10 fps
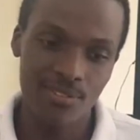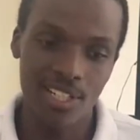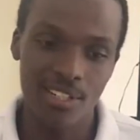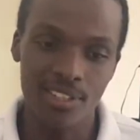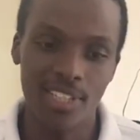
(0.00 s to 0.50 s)

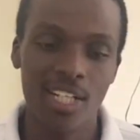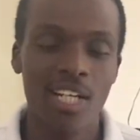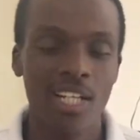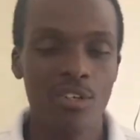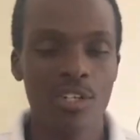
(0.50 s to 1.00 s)
fingering.
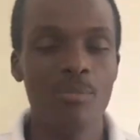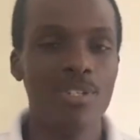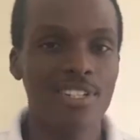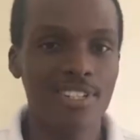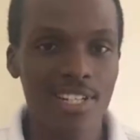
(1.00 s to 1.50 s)
And on the
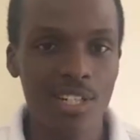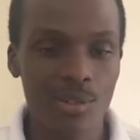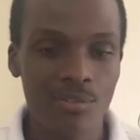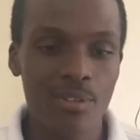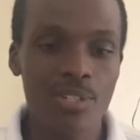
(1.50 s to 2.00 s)
opposite side,
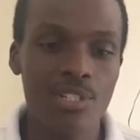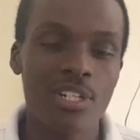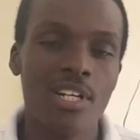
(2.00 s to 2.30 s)
of course,